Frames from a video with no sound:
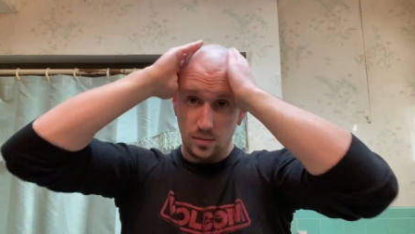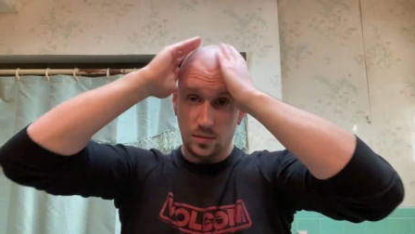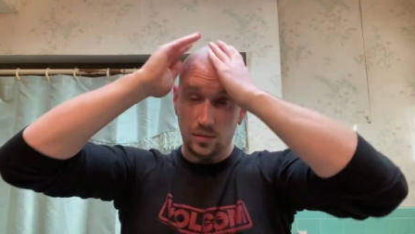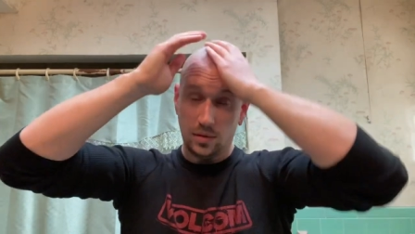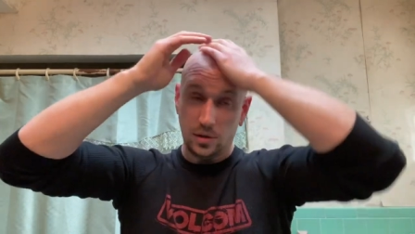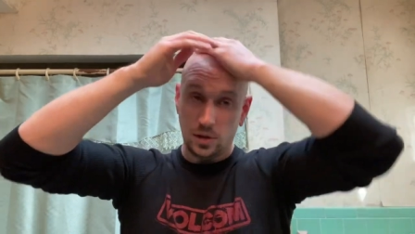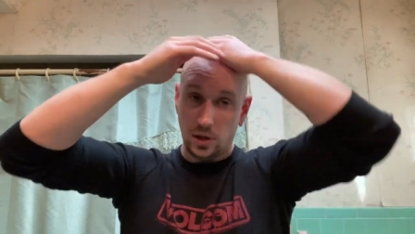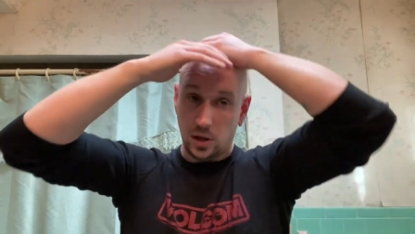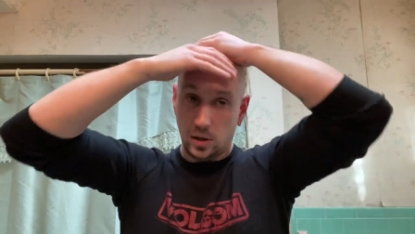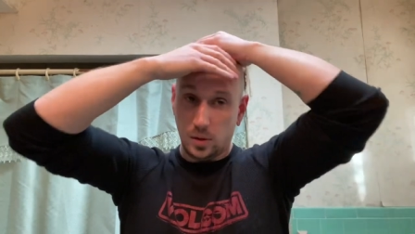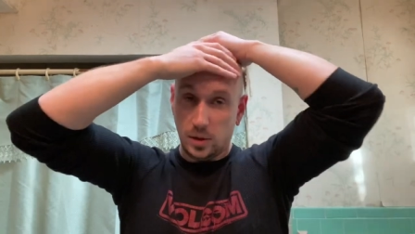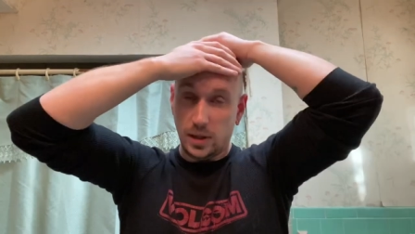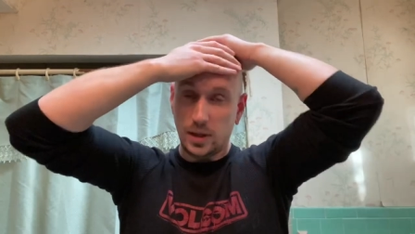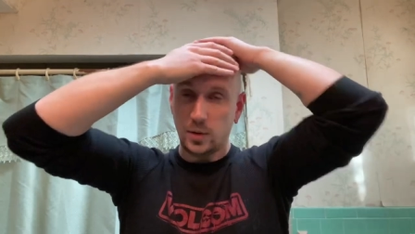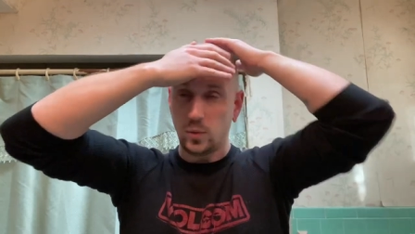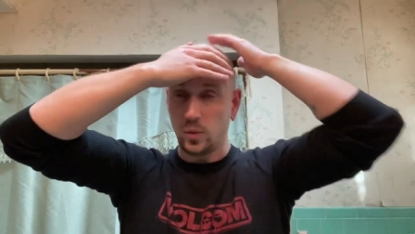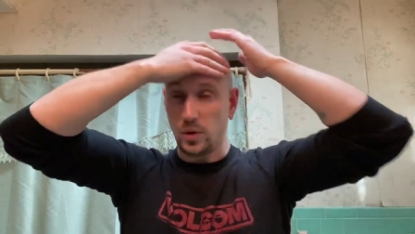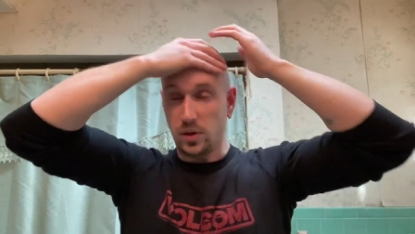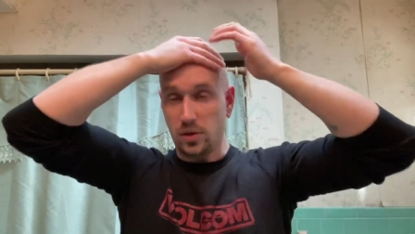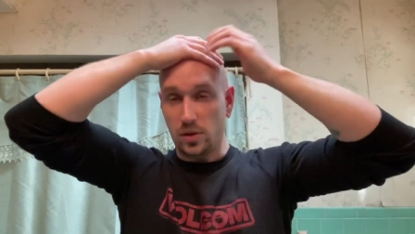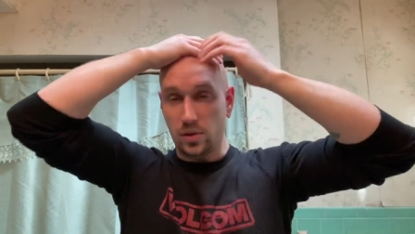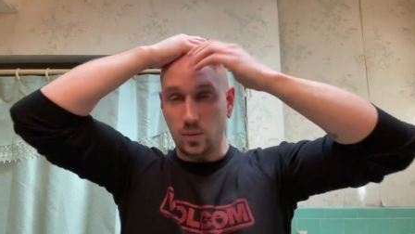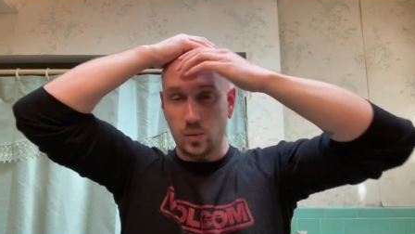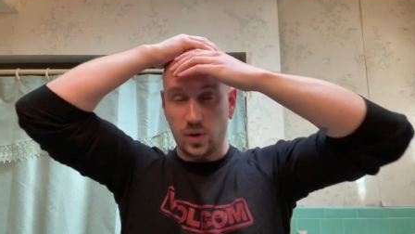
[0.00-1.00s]
you know, like
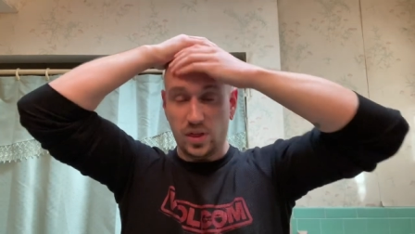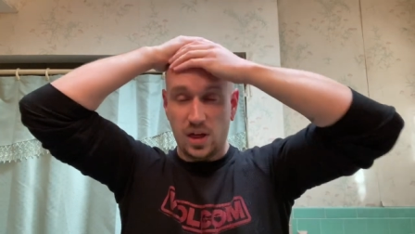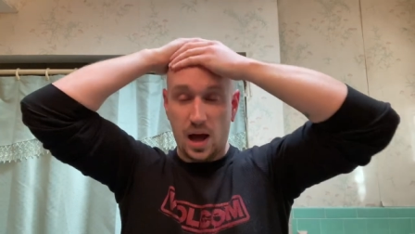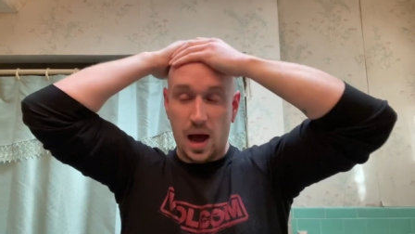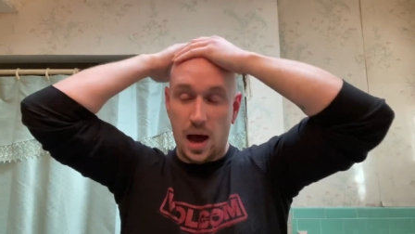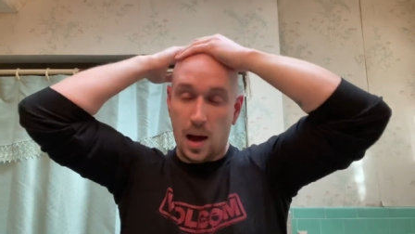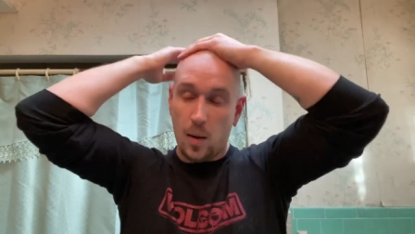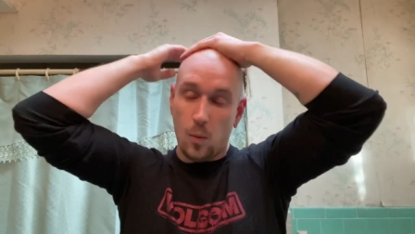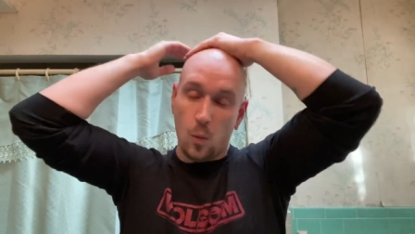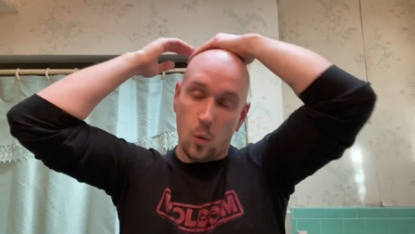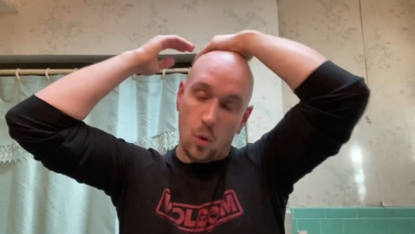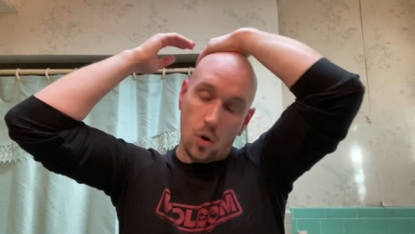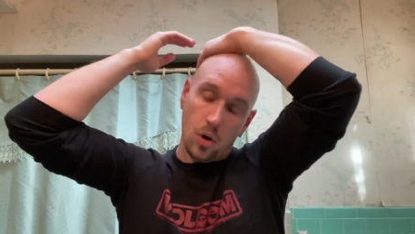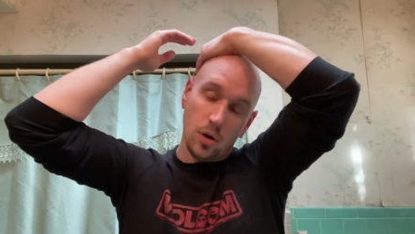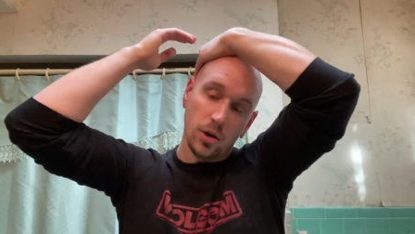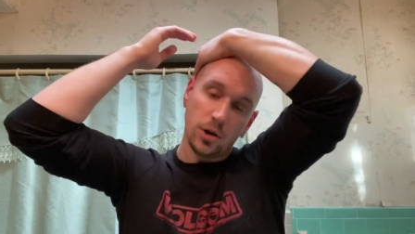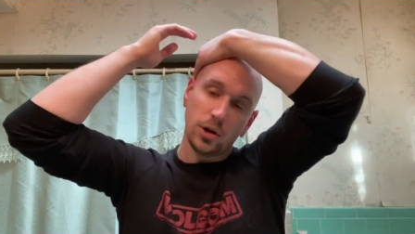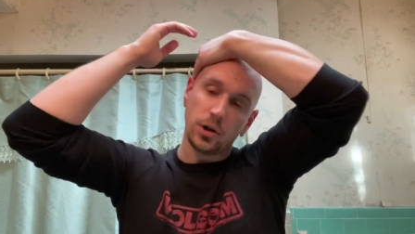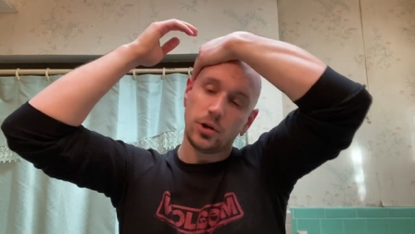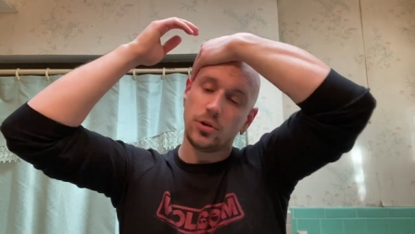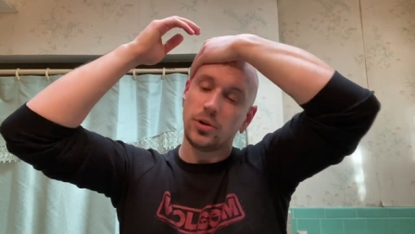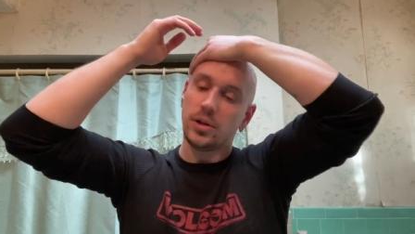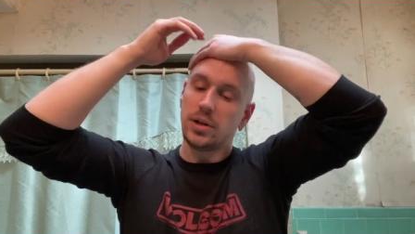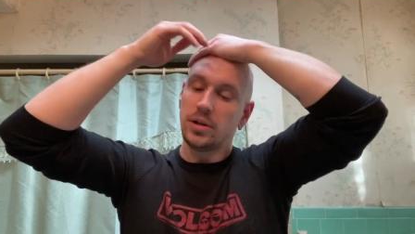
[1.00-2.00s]
with, with hot
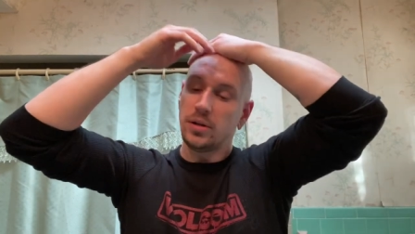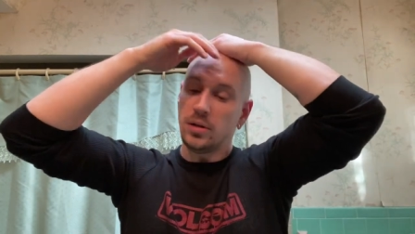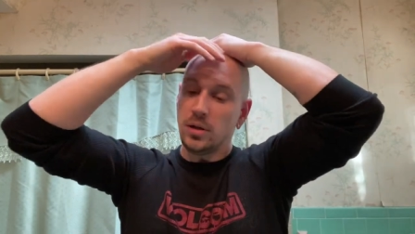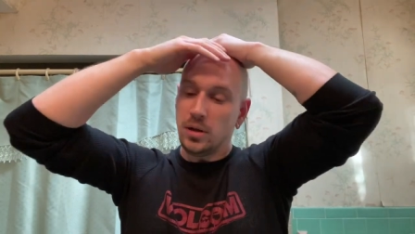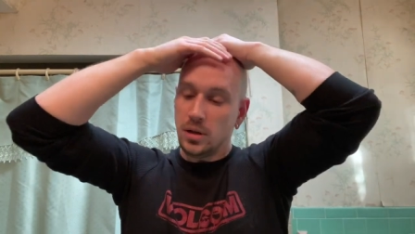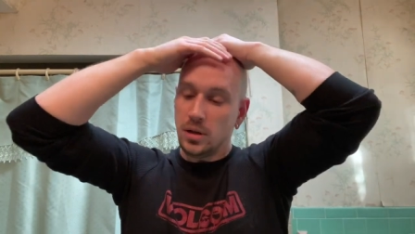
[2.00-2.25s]
water and